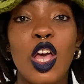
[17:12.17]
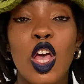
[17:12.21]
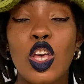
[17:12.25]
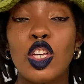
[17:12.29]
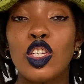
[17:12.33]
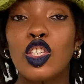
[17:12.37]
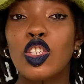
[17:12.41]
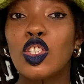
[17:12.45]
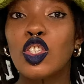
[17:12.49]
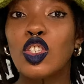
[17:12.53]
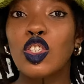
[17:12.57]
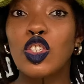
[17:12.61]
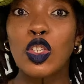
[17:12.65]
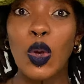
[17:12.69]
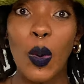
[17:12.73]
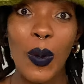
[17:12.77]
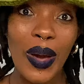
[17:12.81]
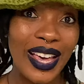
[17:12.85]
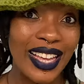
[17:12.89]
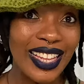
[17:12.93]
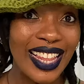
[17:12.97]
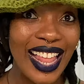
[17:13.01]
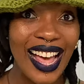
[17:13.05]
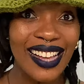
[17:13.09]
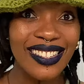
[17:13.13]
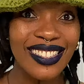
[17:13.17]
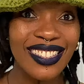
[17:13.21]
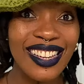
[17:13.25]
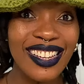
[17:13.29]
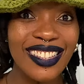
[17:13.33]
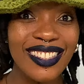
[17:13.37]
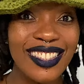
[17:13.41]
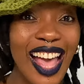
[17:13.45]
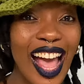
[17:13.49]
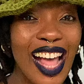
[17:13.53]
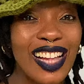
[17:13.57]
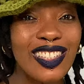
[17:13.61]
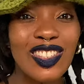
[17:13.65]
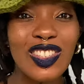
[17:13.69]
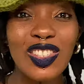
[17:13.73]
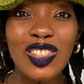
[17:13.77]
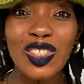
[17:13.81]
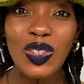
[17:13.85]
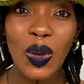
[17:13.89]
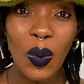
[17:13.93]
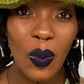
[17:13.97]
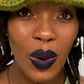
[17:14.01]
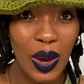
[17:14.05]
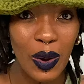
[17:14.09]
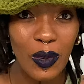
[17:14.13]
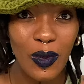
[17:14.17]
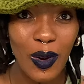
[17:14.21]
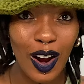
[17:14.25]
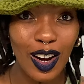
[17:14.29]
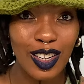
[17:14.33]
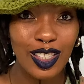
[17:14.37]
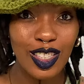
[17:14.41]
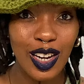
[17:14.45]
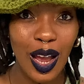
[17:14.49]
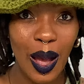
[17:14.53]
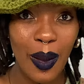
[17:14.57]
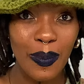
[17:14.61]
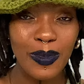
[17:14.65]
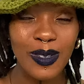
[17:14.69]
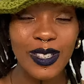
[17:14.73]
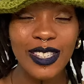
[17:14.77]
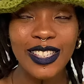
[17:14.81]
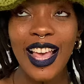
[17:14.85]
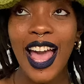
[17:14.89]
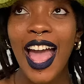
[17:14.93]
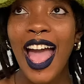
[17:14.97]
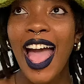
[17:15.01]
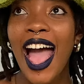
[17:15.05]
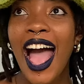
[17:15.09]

sewing classes and sewing workshops.